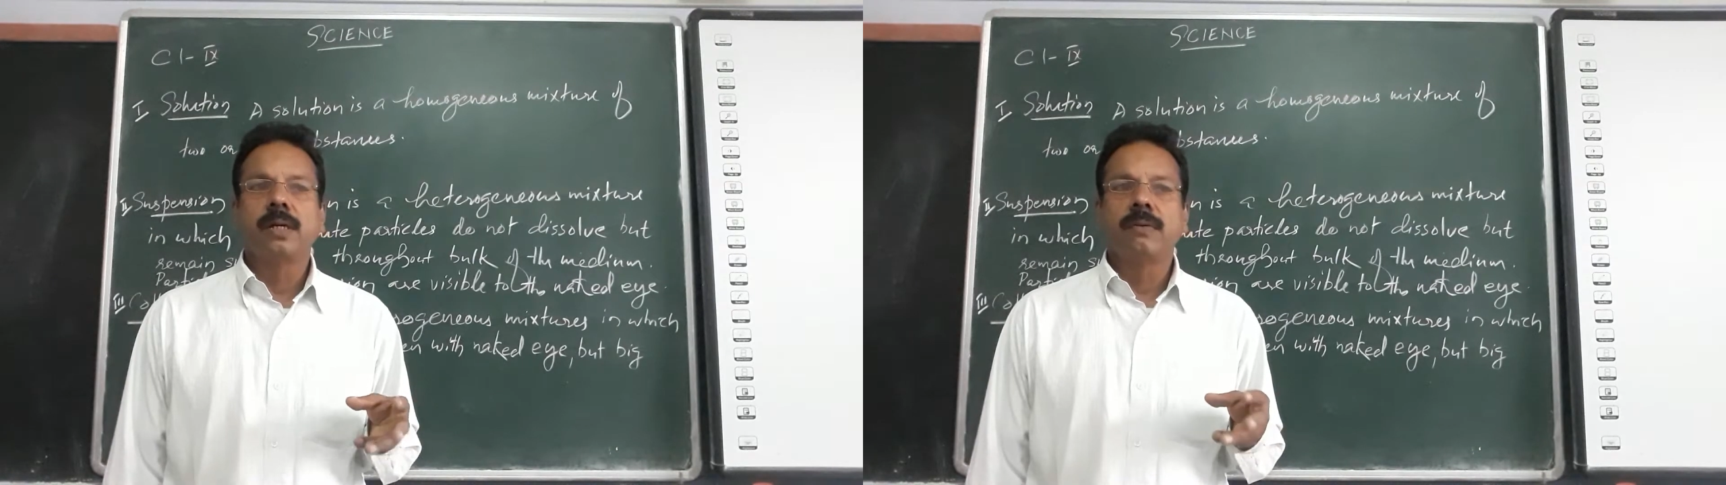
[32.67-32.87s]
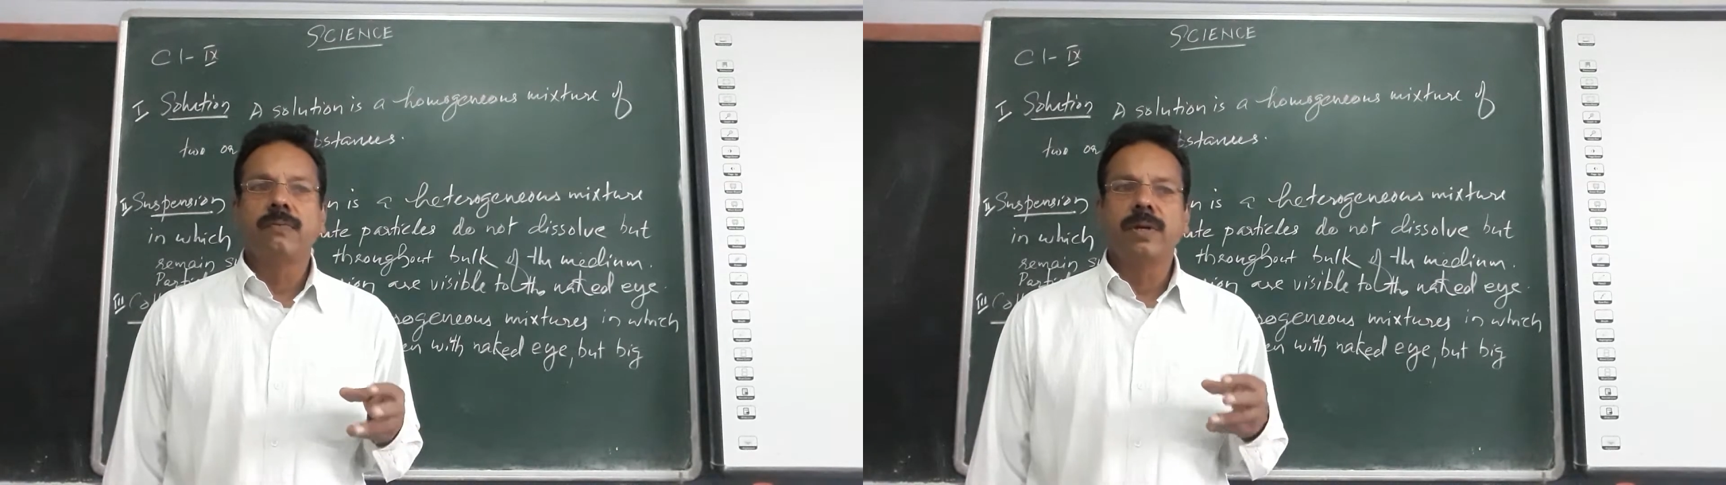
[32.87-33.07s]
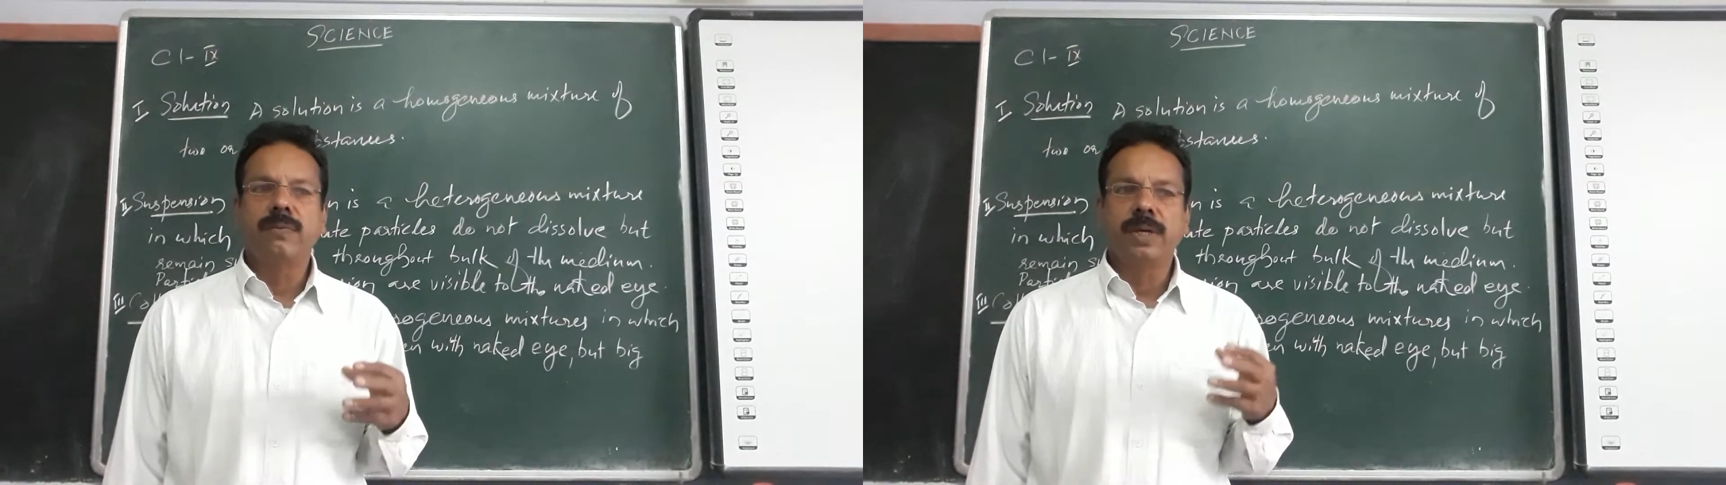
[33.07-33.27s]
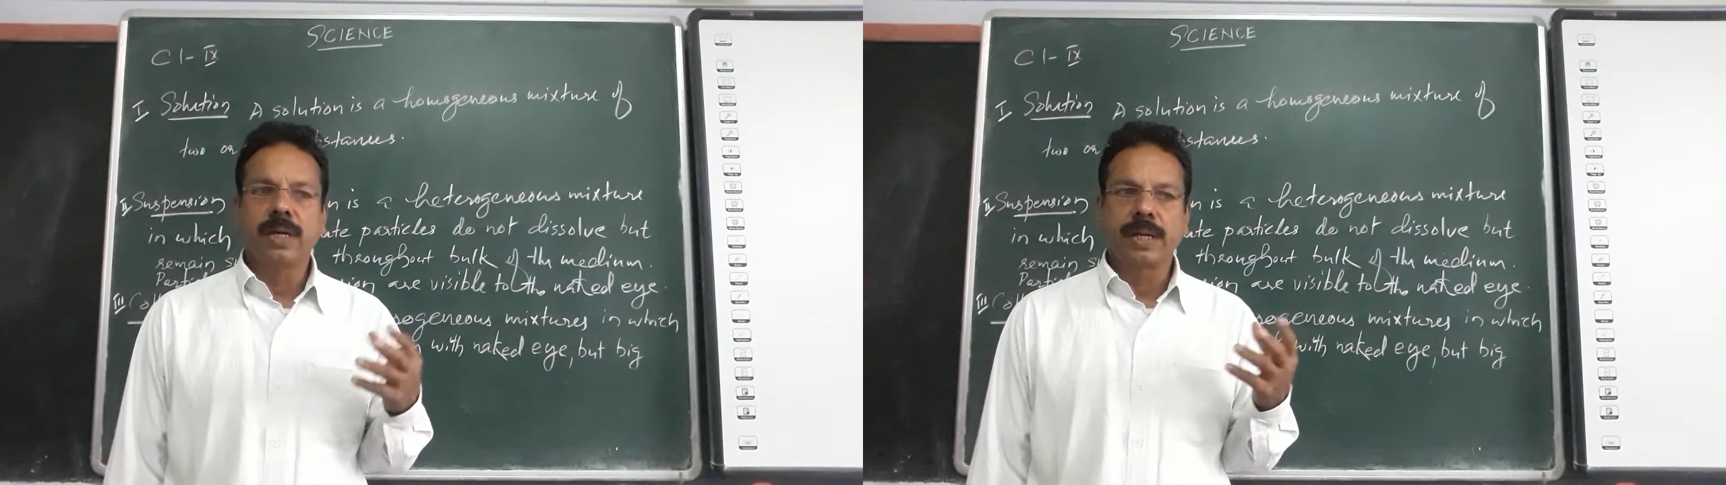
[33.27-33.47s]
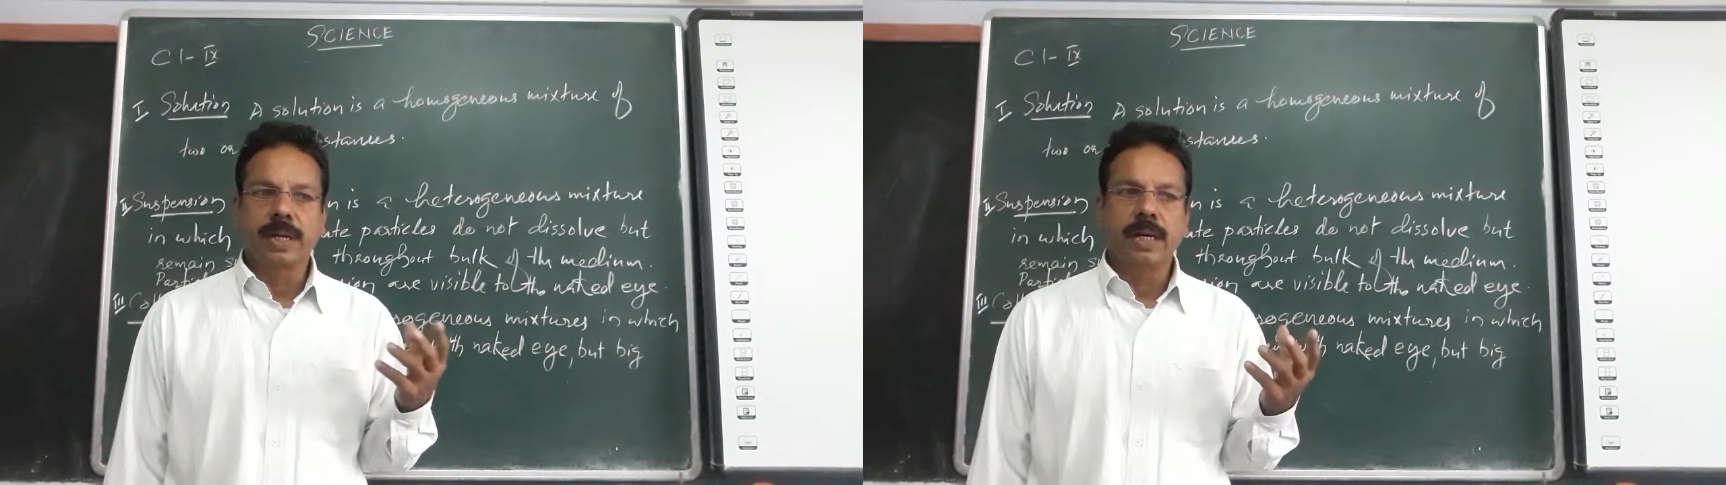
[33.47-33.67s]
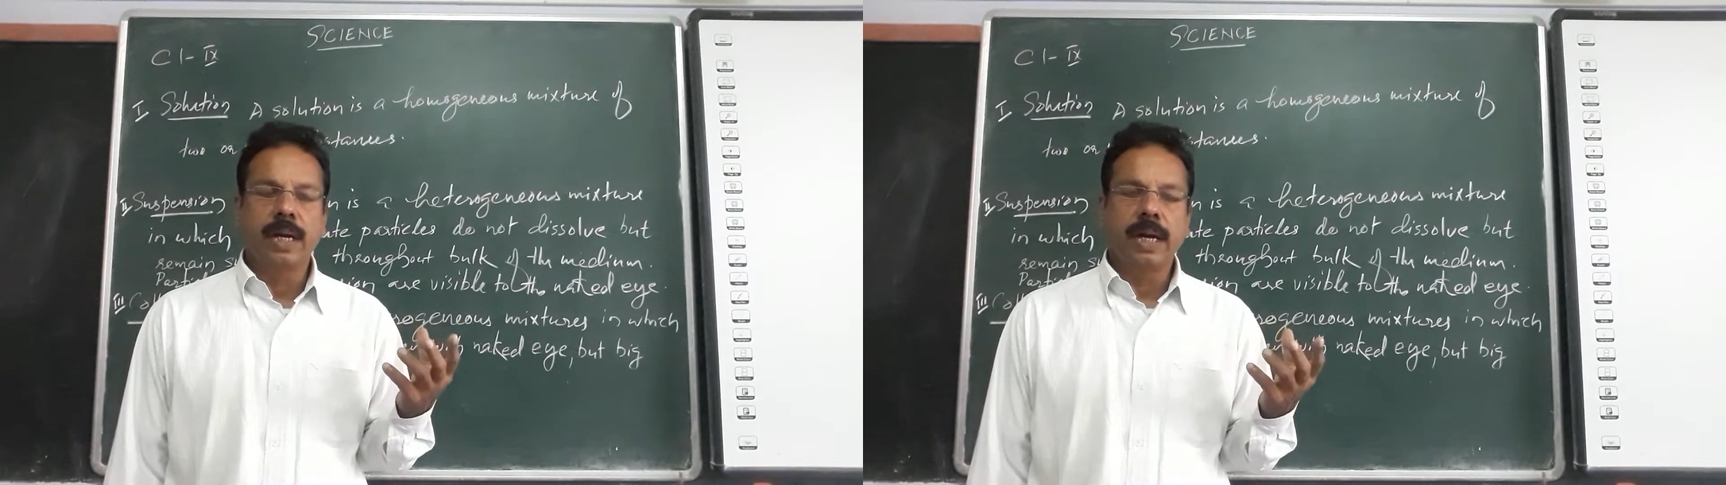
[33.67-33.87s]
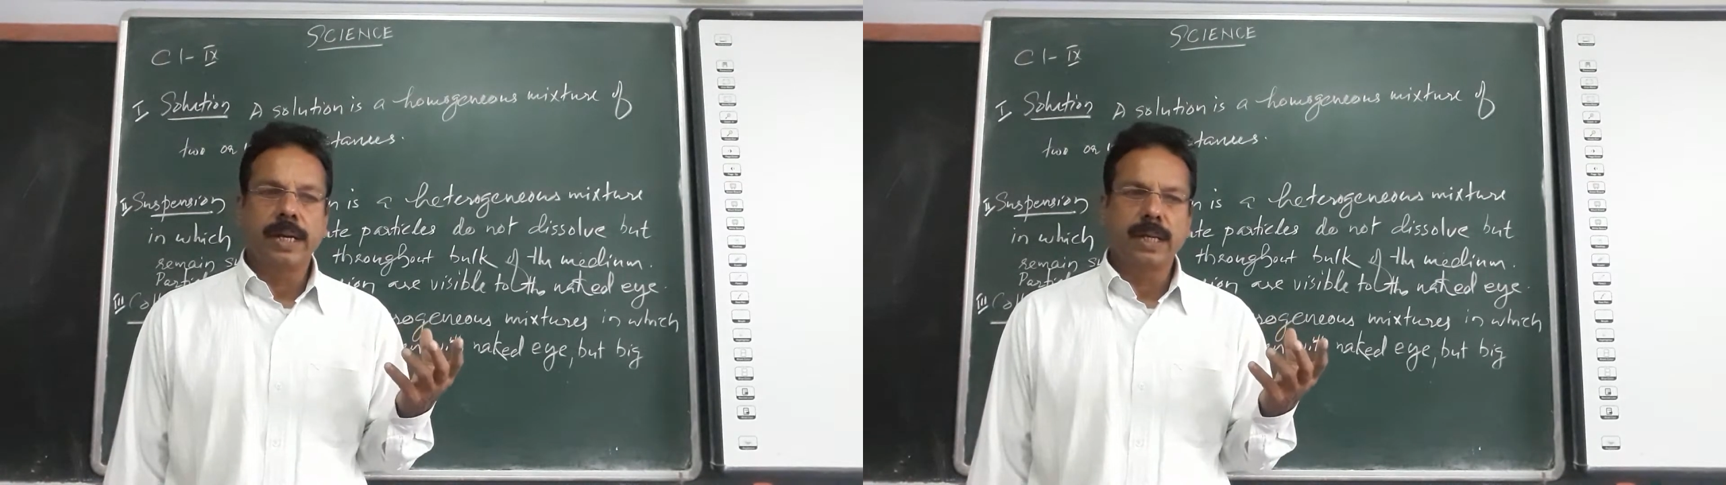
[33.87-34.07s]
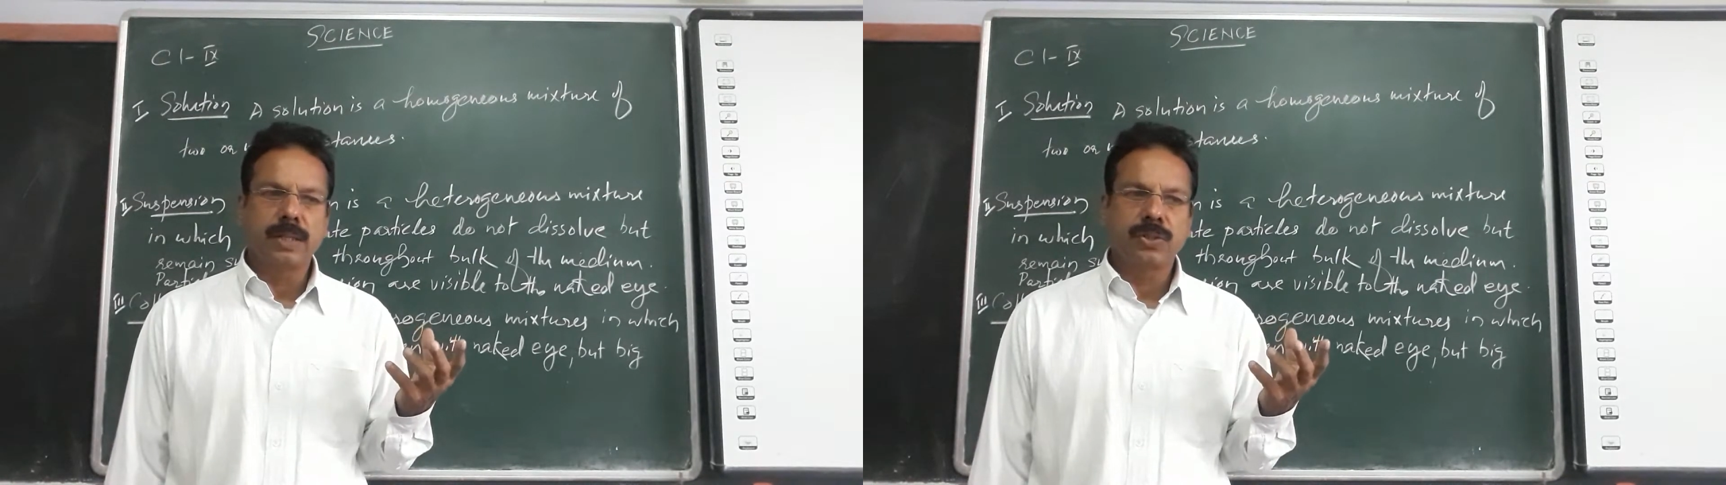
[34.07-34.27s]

When we are adding